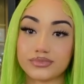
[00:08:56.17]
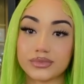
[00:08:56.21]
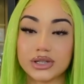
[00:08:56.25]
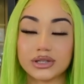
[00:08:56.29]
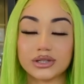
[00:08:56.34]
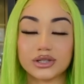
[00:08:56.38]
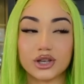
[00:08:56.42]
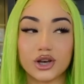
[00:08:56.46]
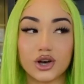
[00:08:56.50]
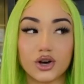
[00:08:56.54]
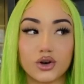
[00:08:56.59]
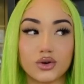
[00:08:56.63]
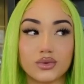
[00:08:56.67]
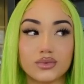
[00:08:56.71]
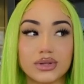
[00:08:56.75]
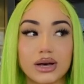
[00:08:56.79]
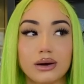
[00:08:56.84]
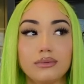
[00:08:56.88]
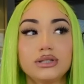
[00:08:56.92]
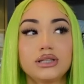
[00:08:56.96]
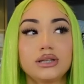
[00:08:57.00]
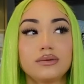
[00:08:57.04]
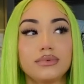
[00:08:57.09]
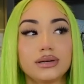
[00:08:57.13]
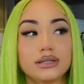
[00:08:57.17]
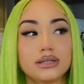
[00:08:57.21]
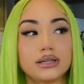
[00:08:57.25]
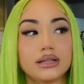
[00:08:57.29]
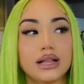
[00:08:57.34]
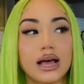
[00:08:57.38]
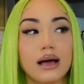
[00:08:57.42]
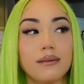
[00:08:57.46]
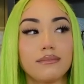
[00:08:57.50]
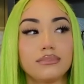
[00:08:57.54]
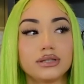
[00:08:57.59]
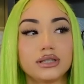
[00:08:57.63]
So that was the best thing that
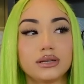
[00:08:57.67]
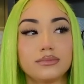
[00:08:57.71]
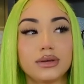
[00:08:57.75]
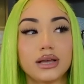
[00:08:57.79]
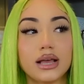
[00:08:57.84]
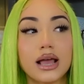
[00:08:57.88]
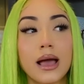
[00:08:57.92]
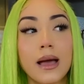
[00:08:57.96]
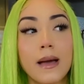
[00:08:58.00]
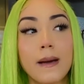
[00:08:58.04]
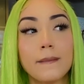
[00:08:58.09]
happened to me